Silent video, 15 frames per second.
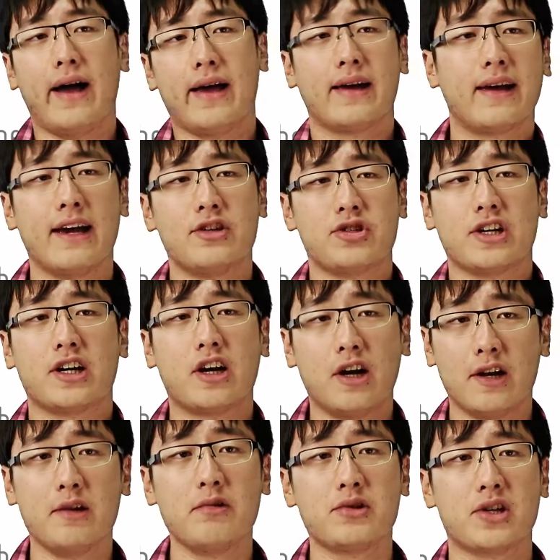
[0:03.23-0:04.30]
engage in
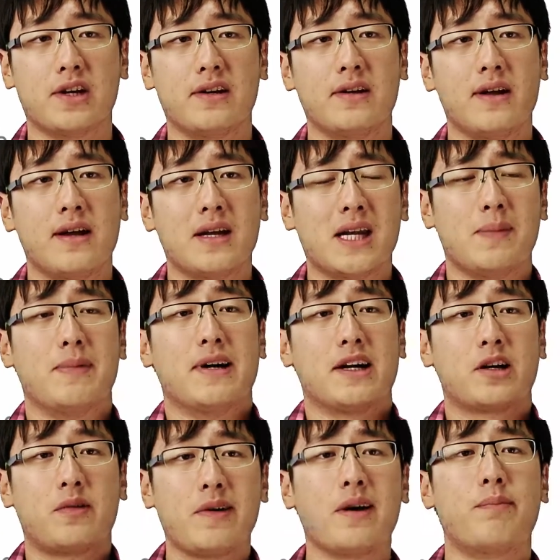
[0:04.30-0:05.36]
collusion, they may
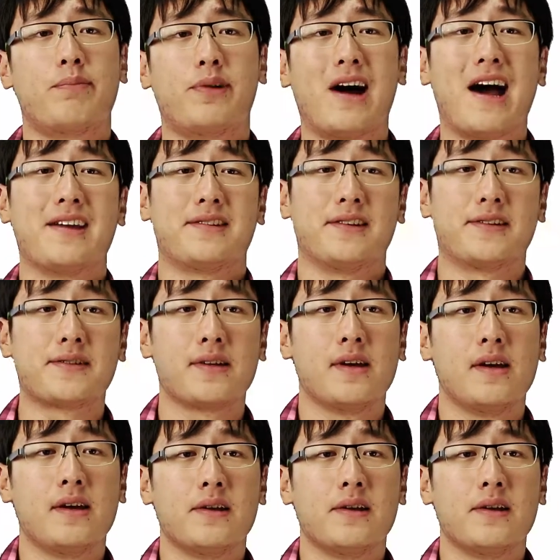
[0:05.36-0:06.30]
agree on prices.